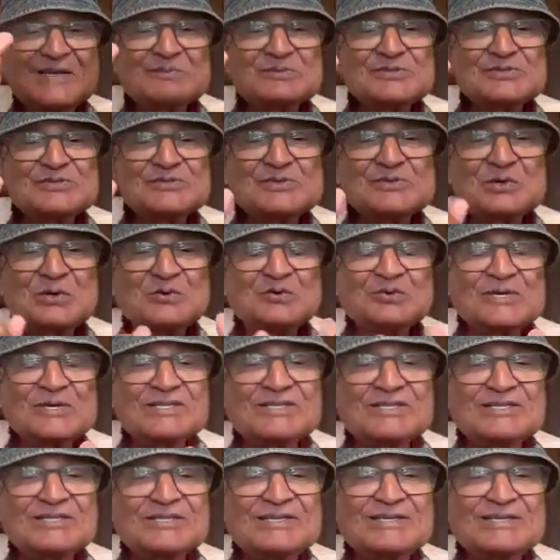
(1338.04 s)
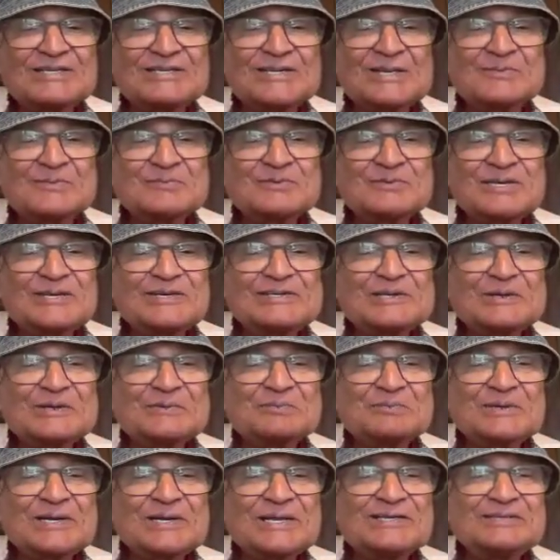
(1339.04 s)
limbs over the
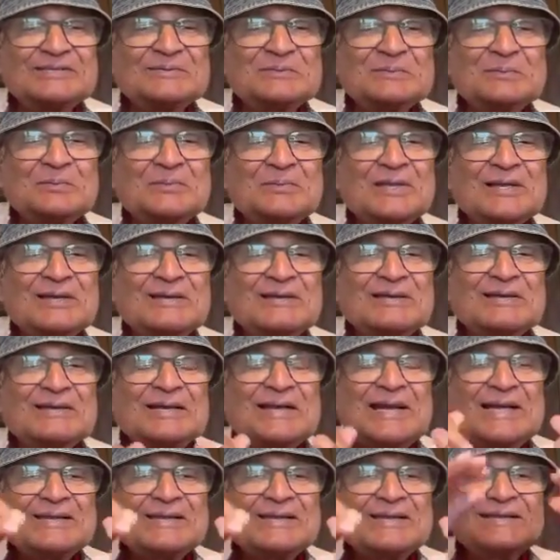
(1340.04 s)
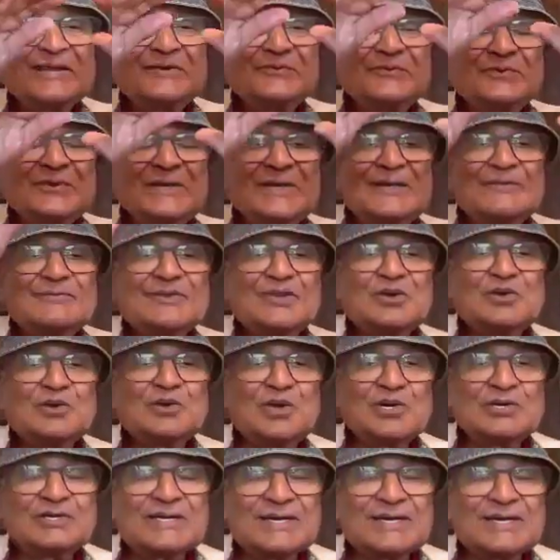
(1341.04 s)
reptilian brain. And then we have the
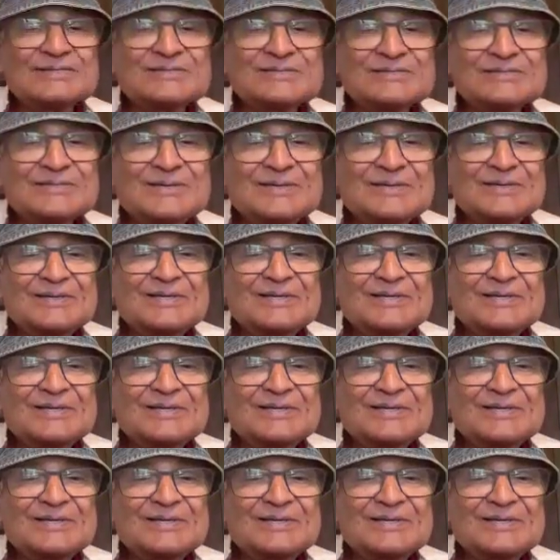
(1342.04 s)
cortex.